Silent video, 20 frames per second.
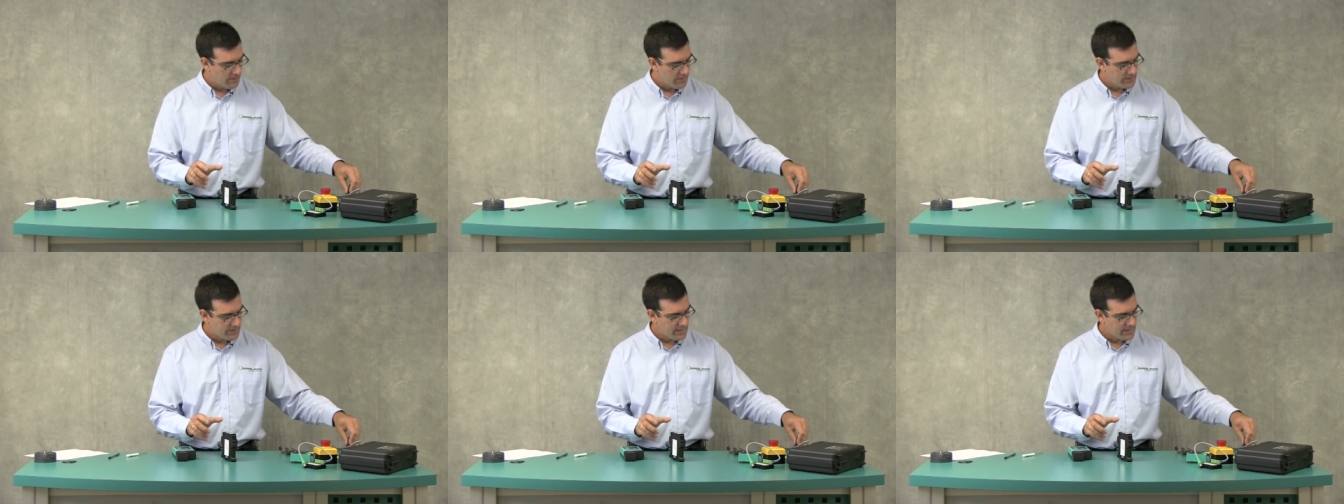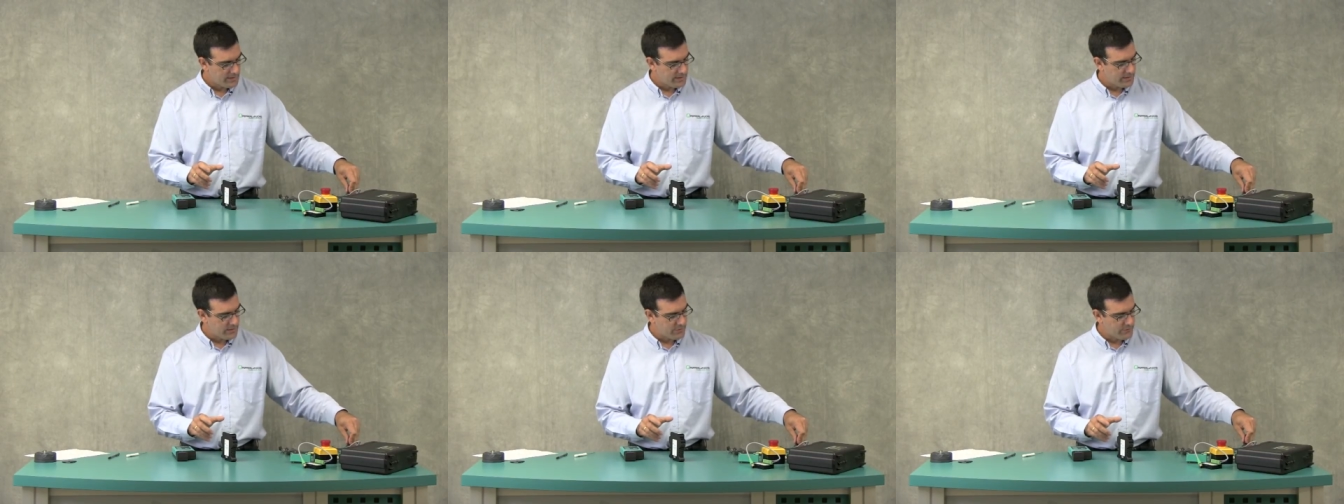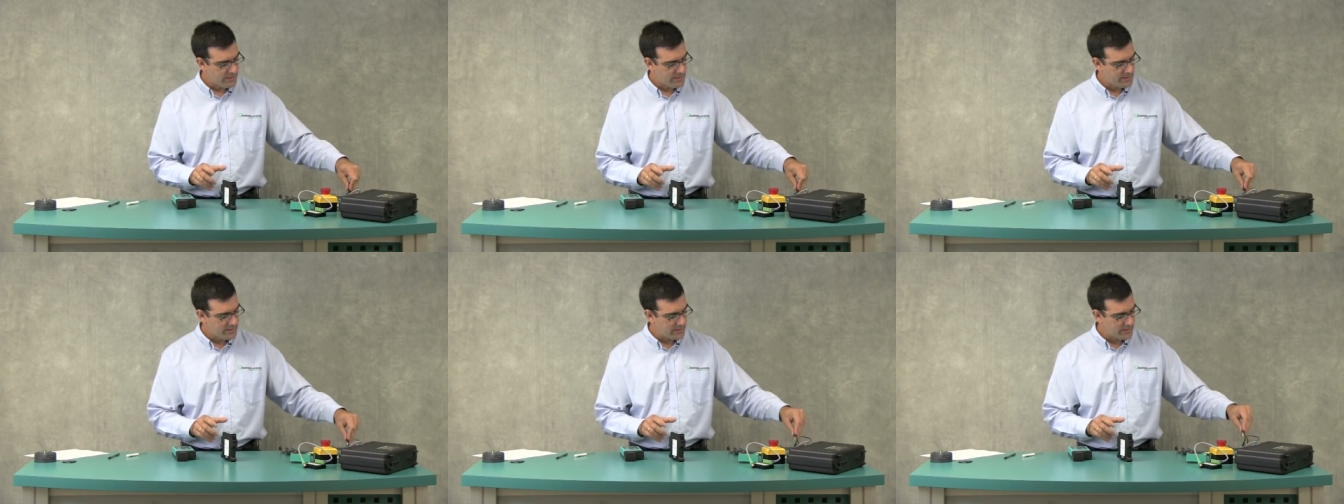This has an
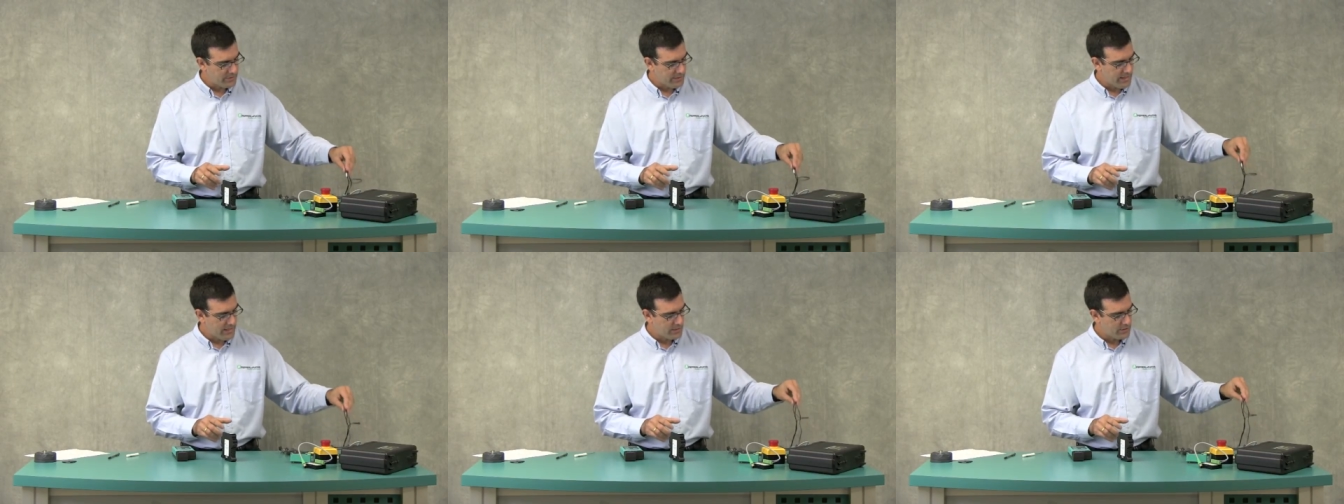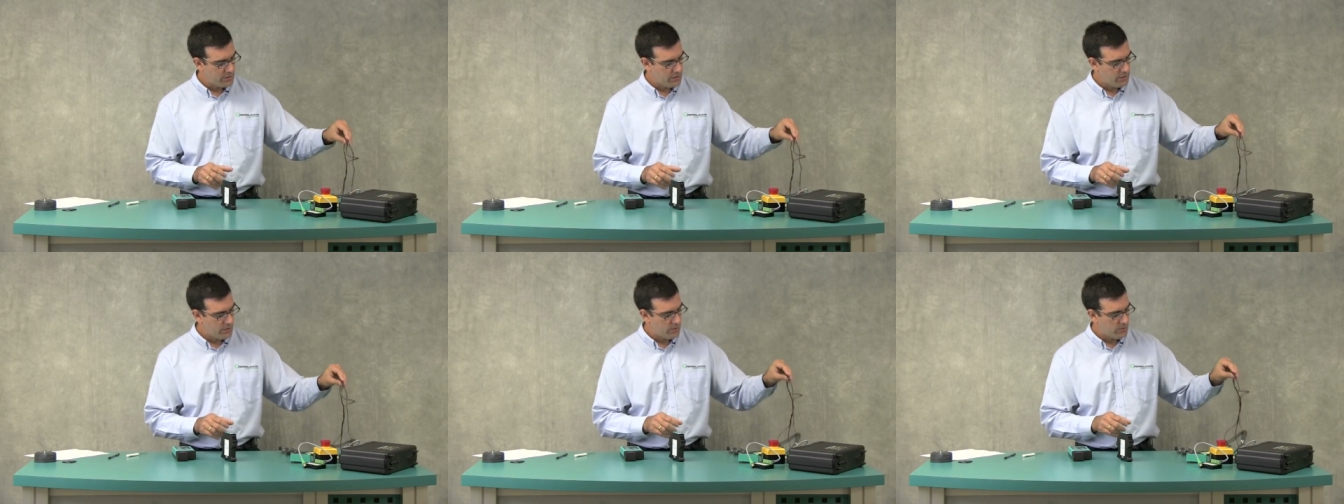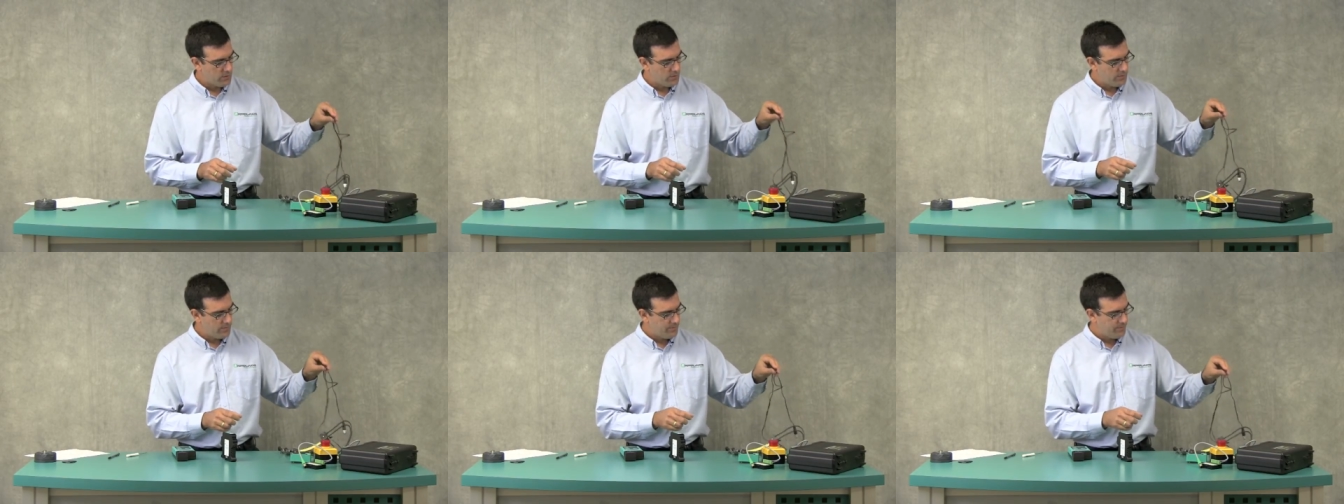addressing jack
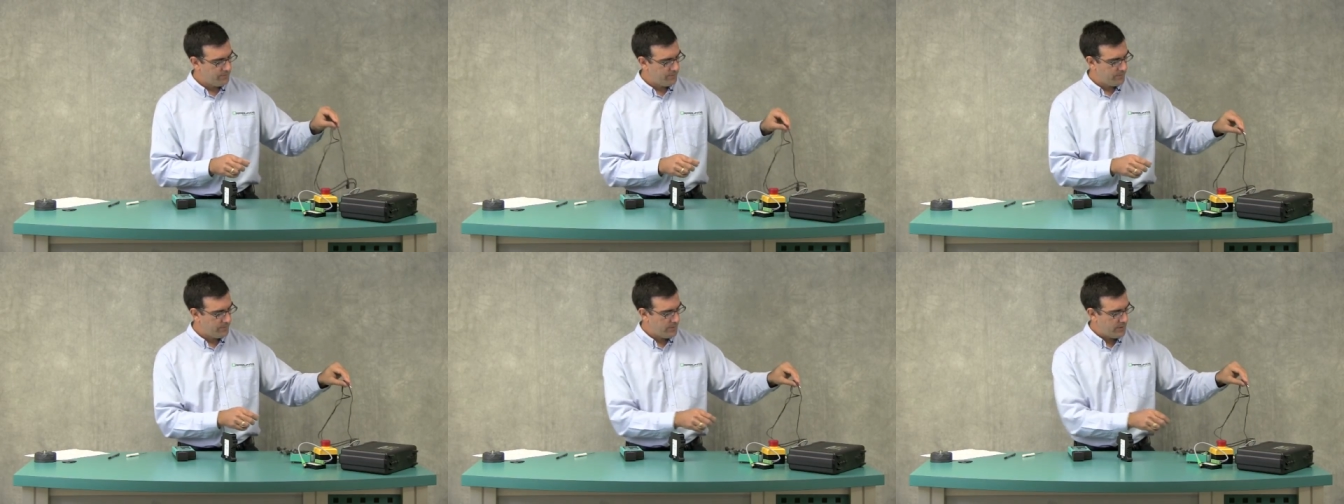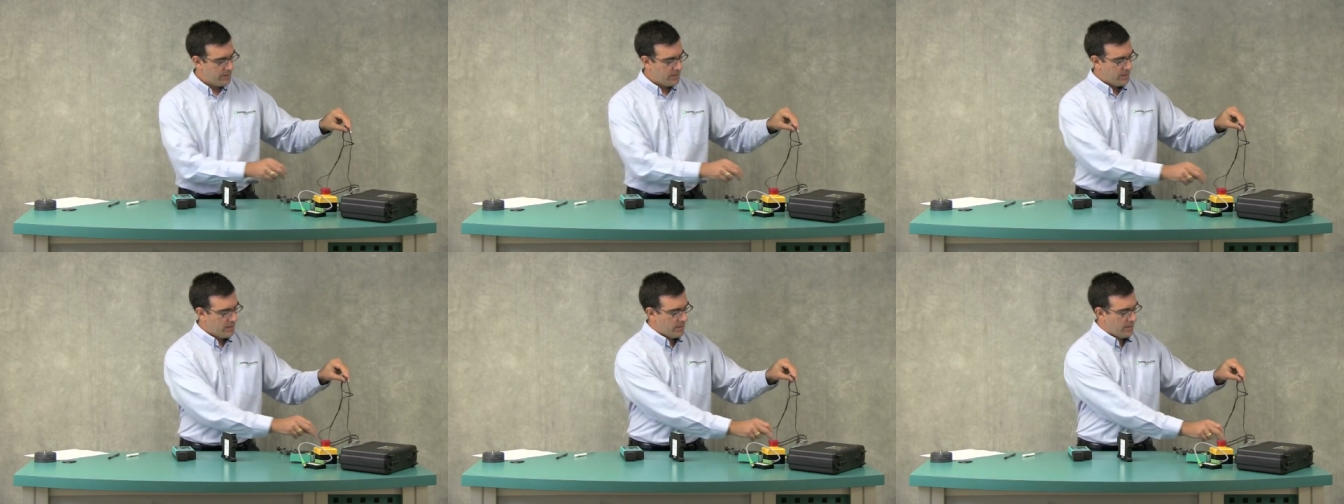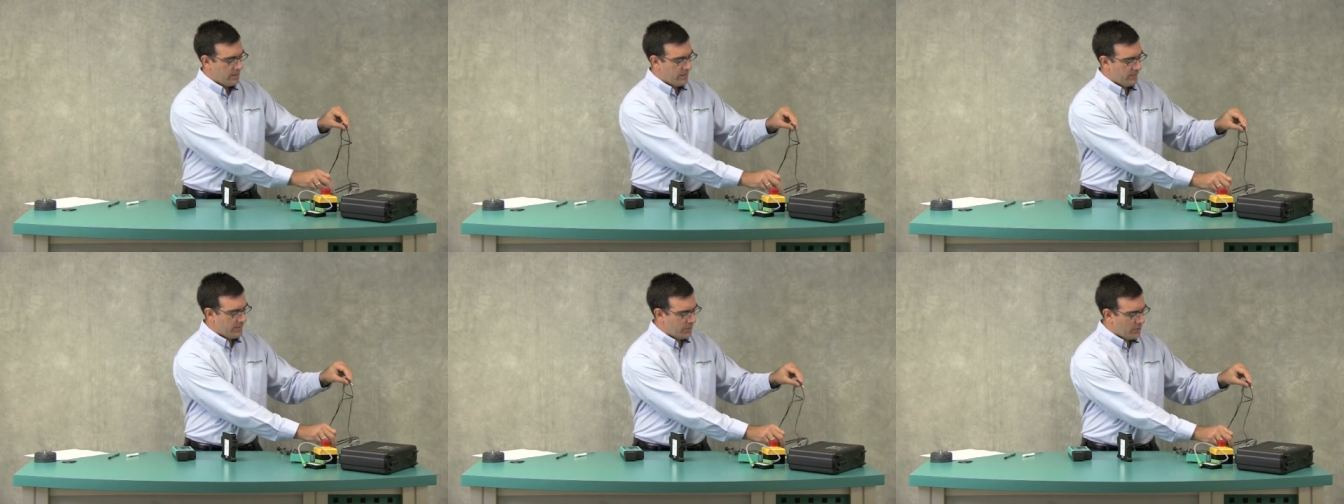too.
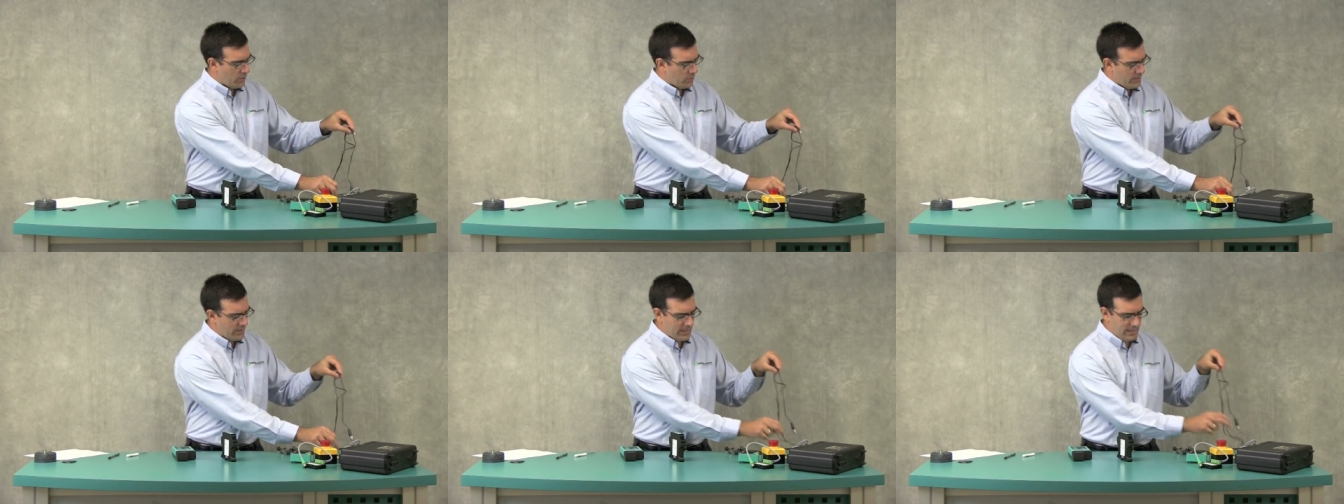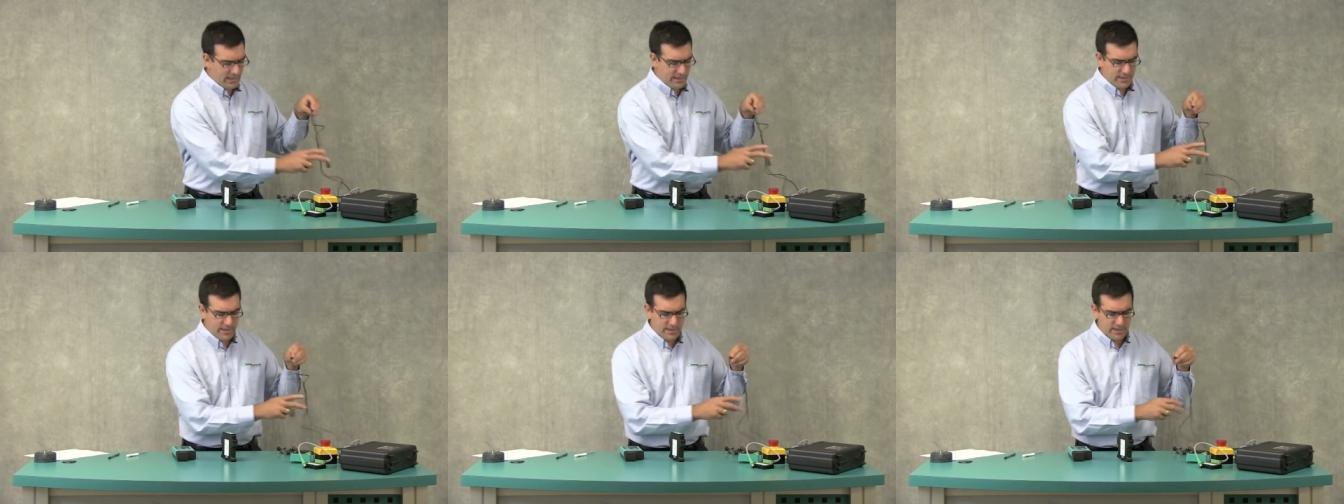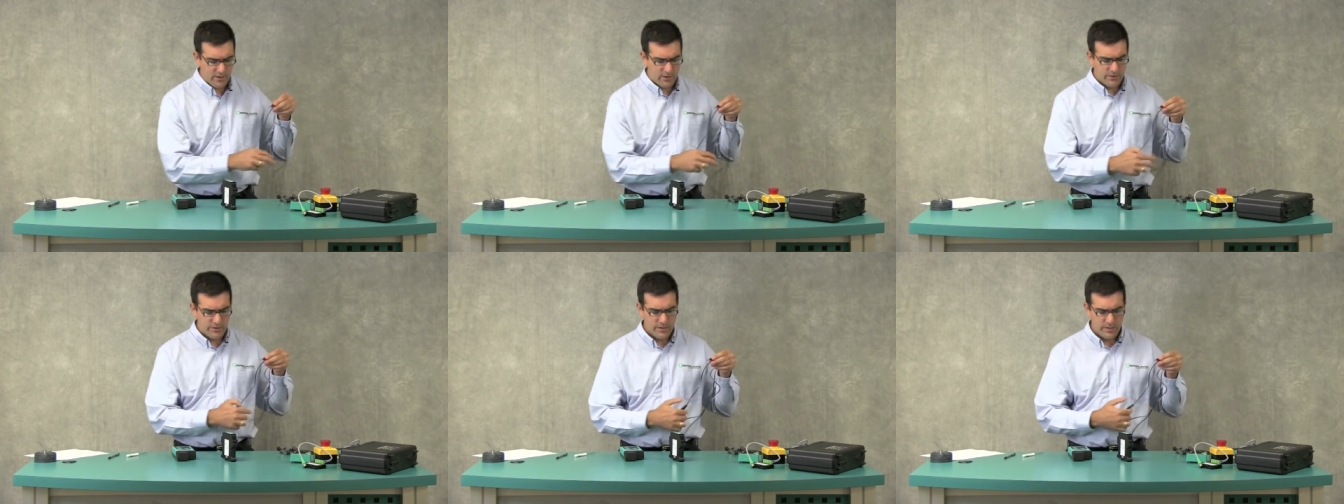The old
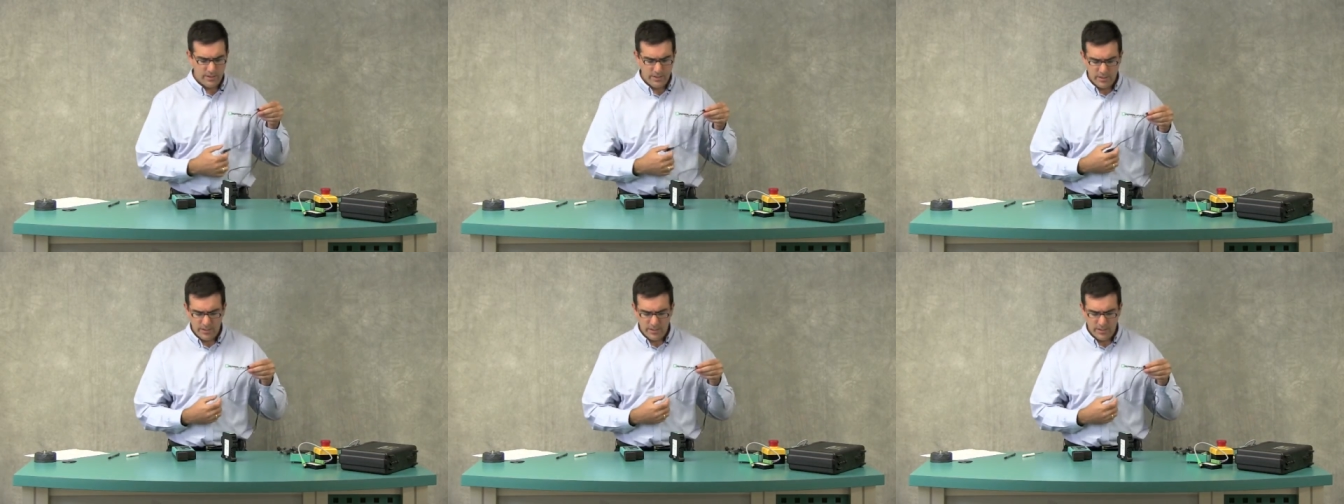handheld